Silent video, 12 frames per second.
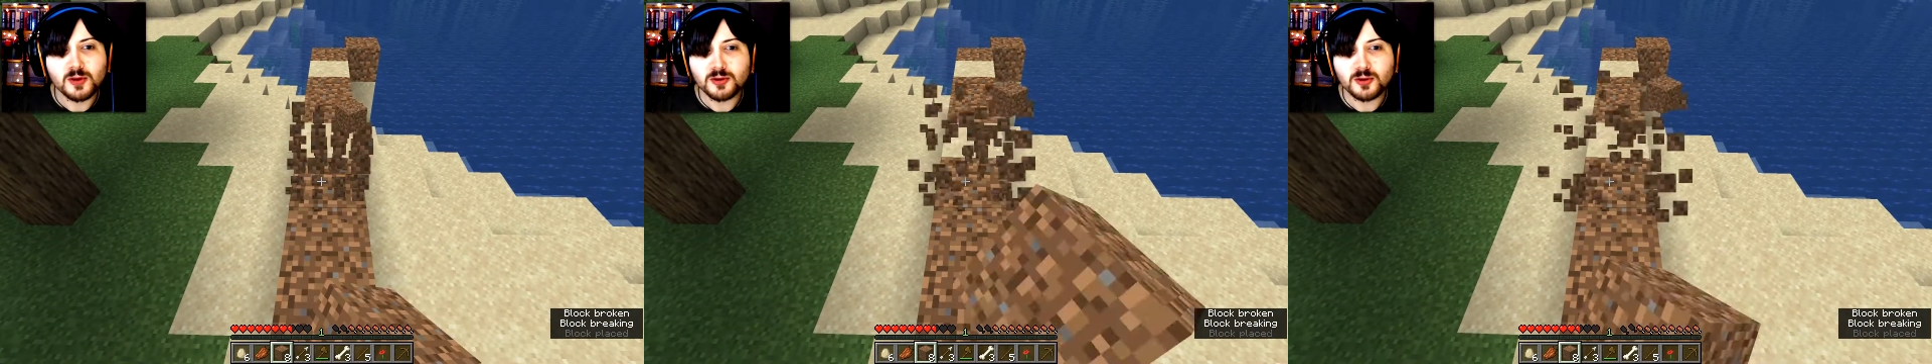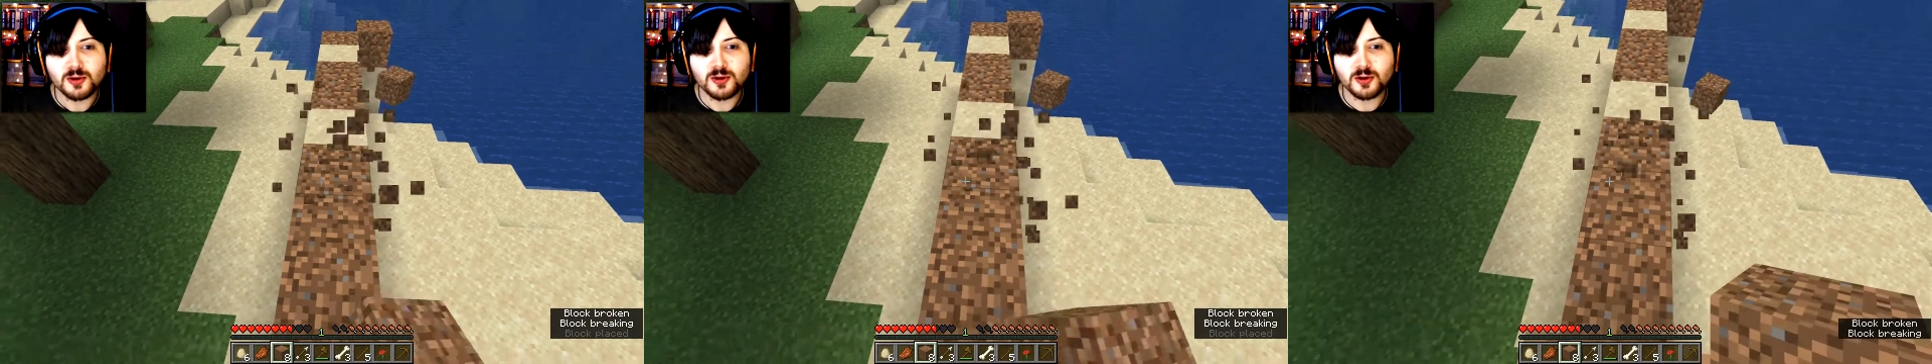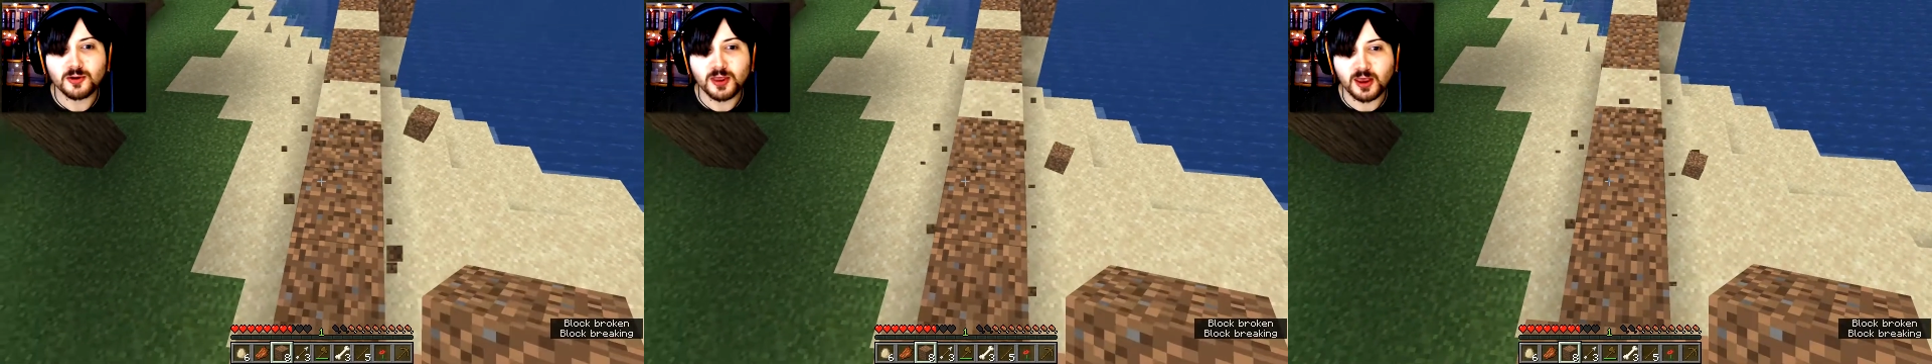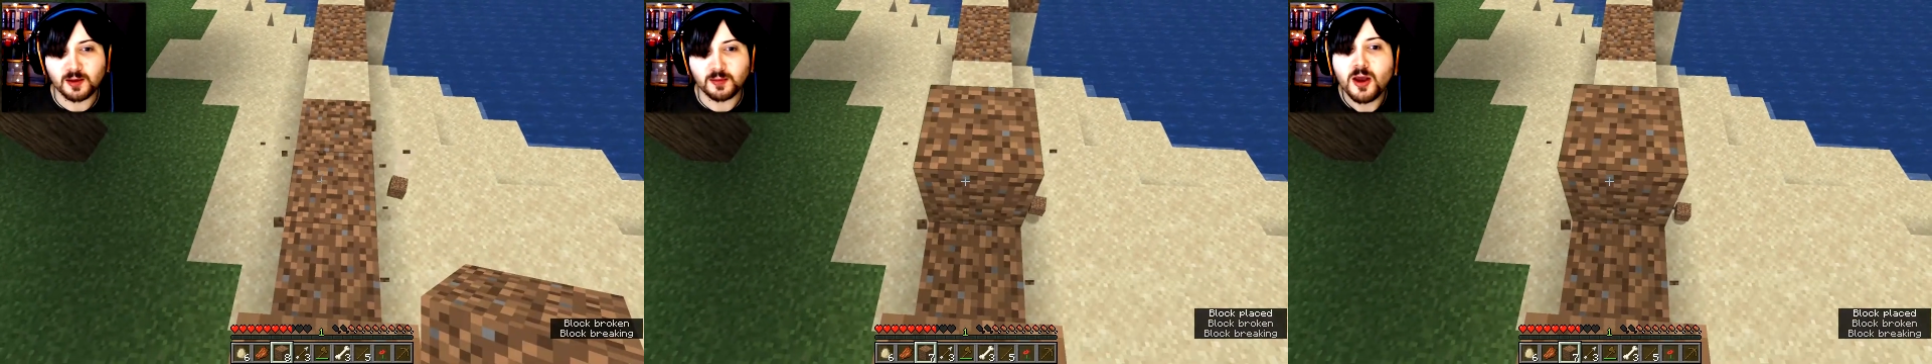Don't you go
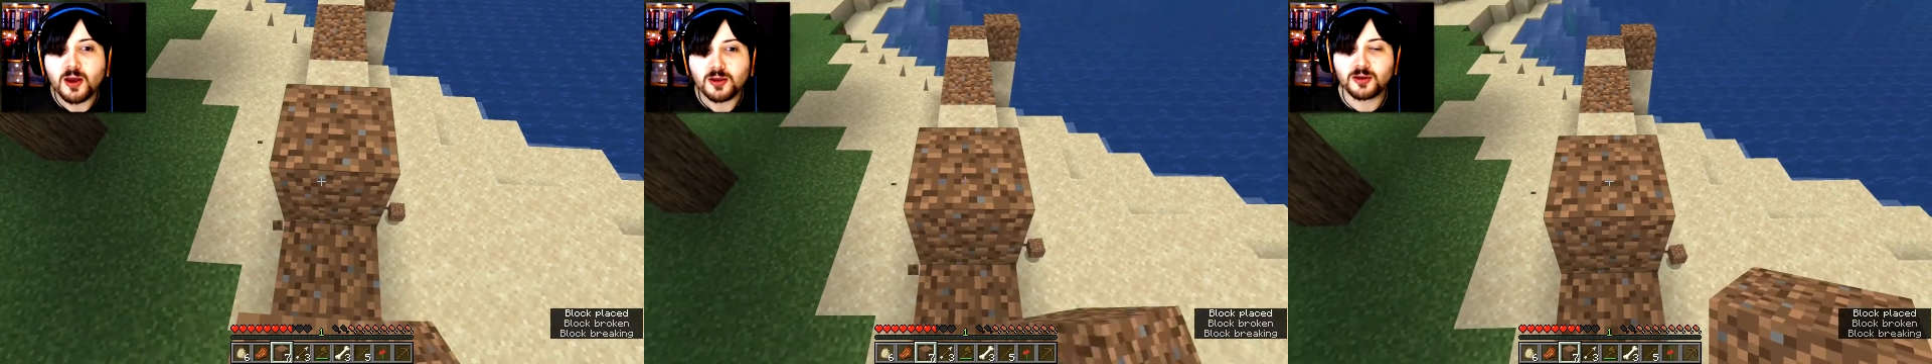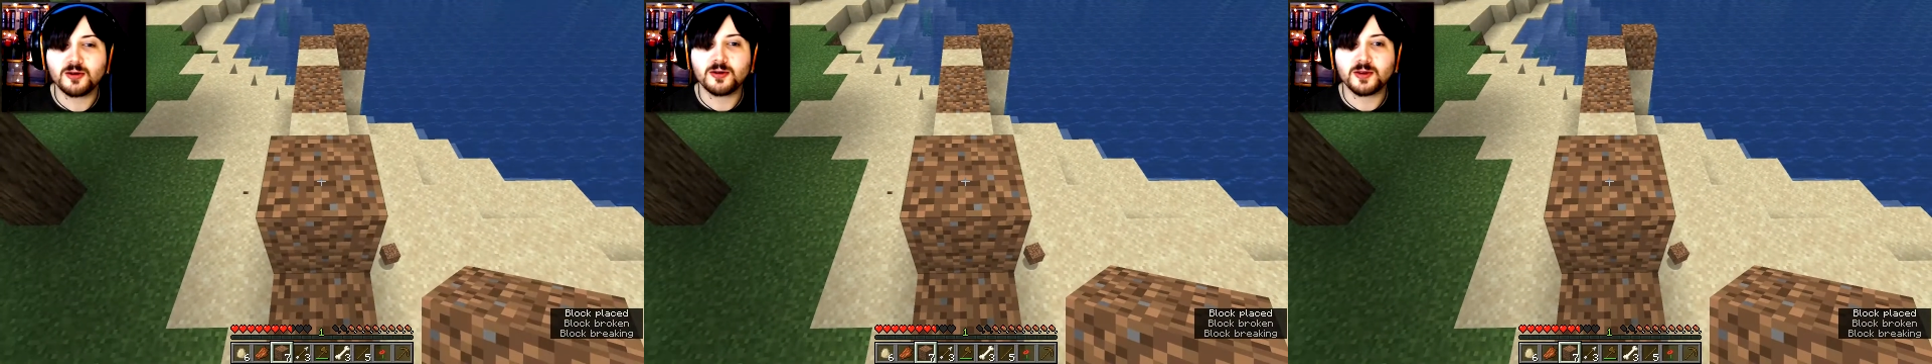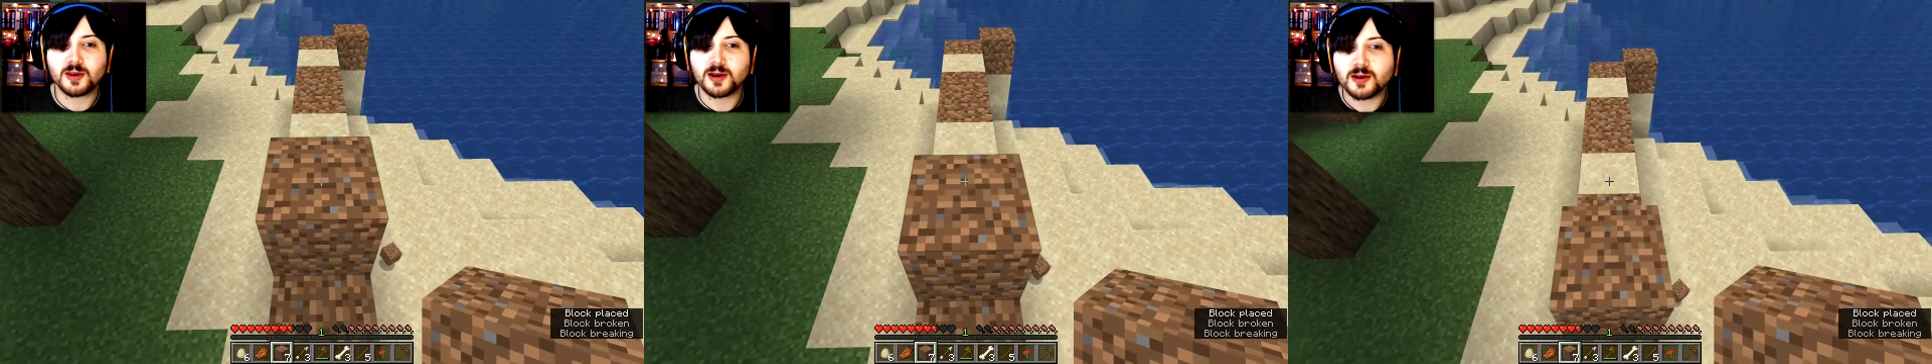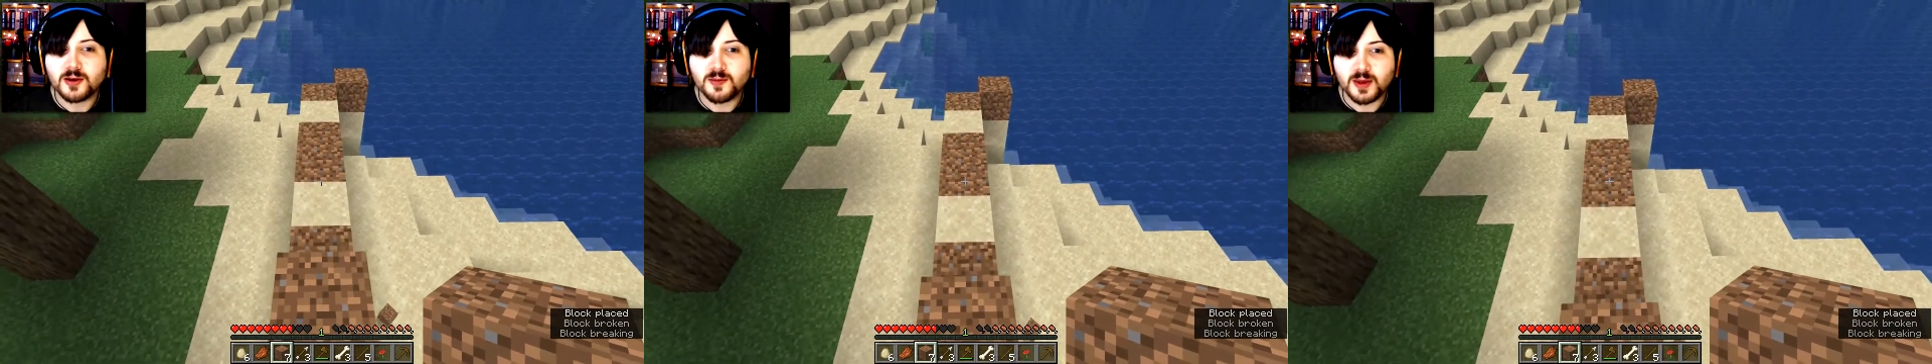there. You go there.
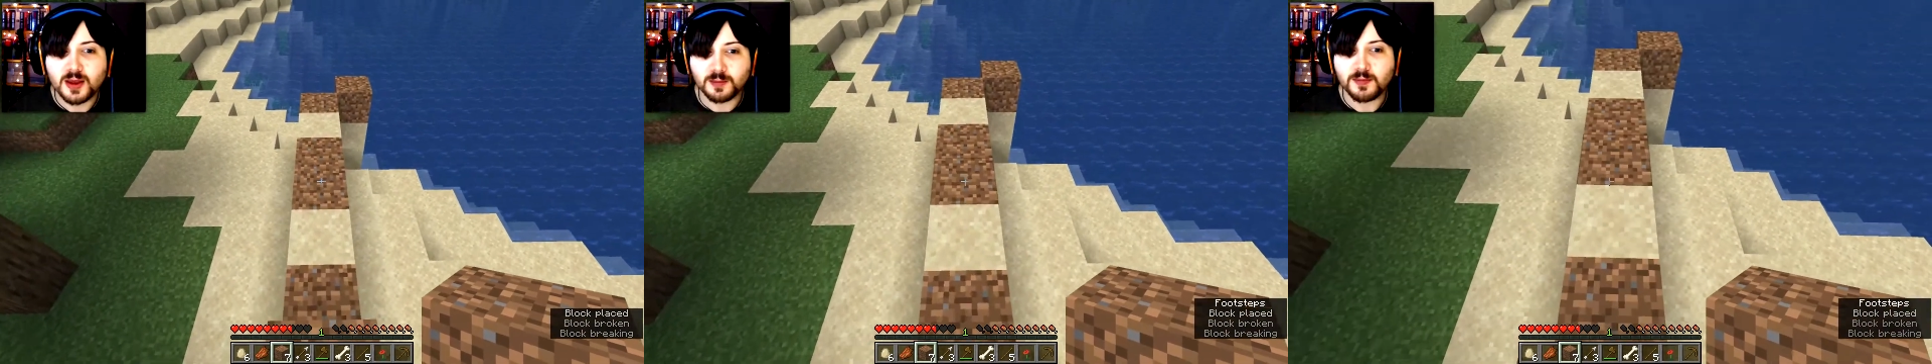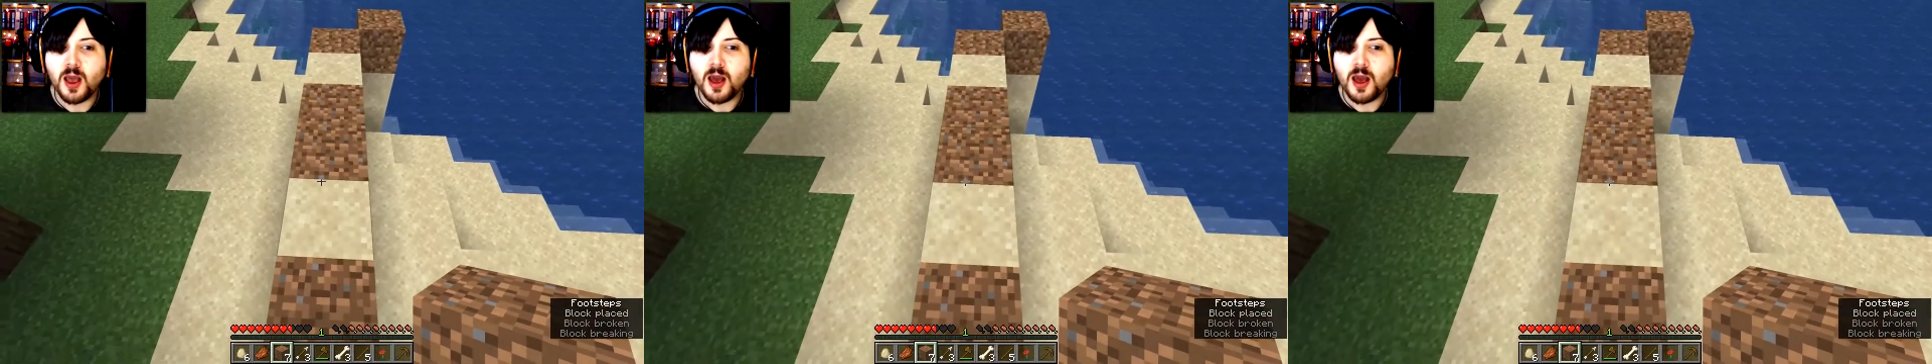Good man.